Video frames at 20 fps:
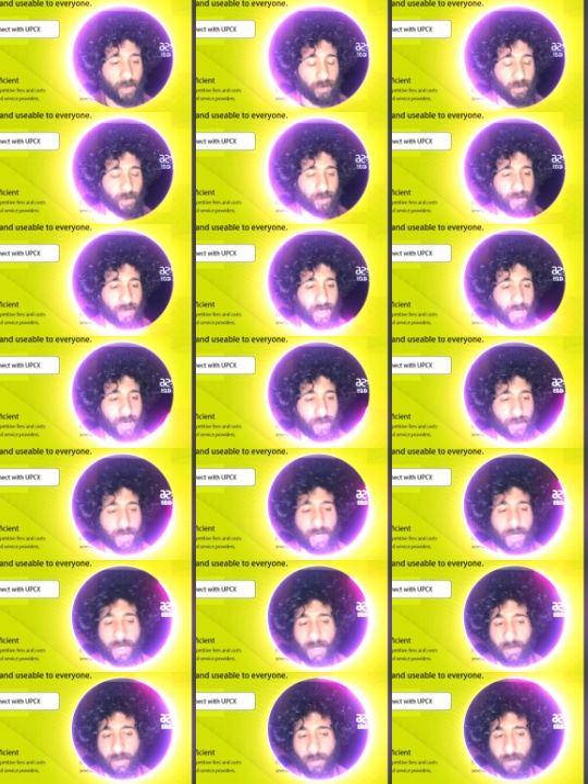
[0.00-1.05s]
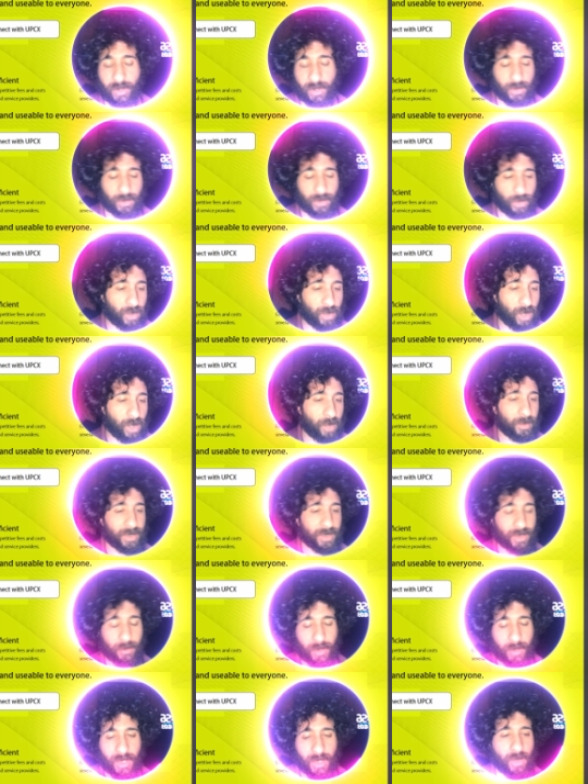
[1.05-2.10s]
I post more videos. If you have questions or
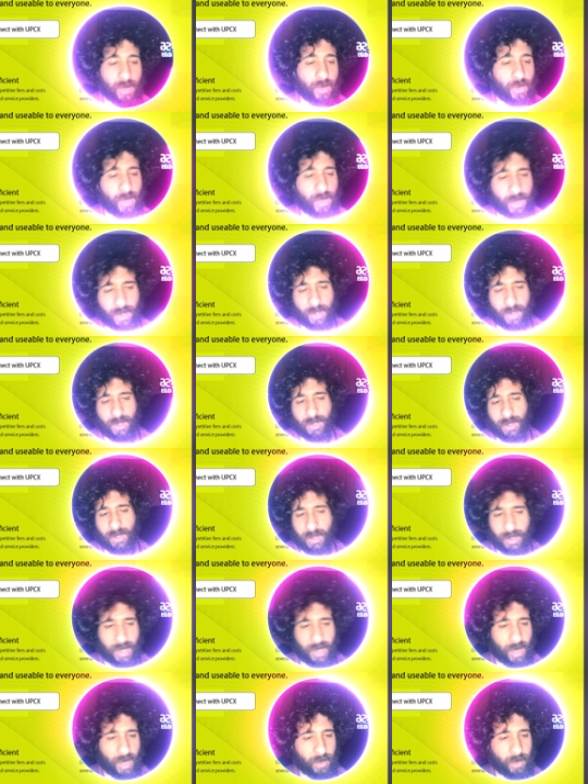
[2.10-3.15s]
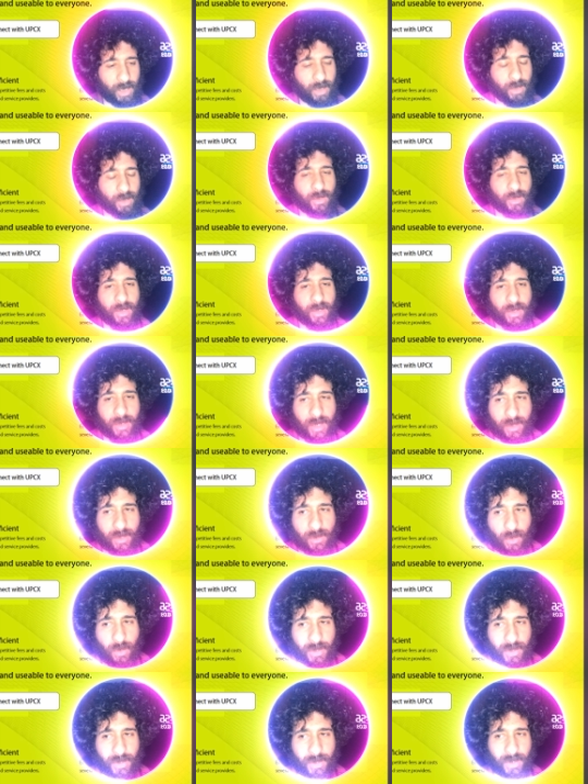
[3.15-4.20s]
comments, let me know down below.
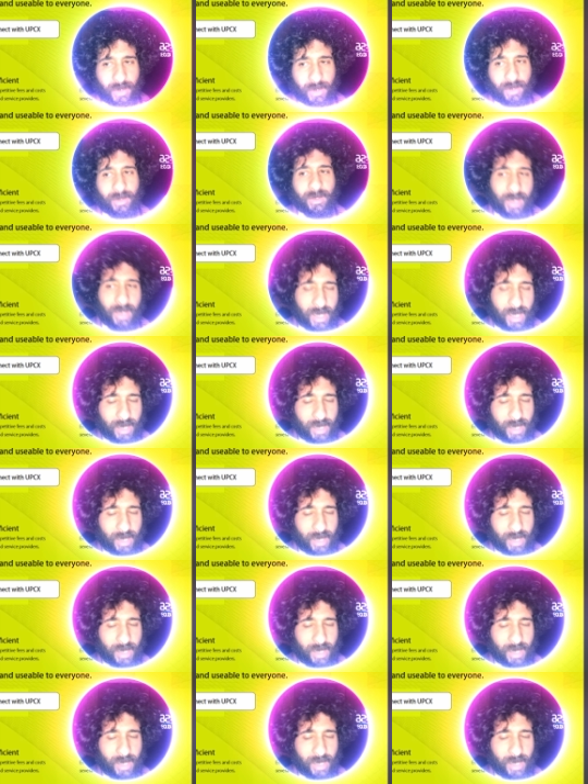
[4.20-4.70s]
Thanks for watching.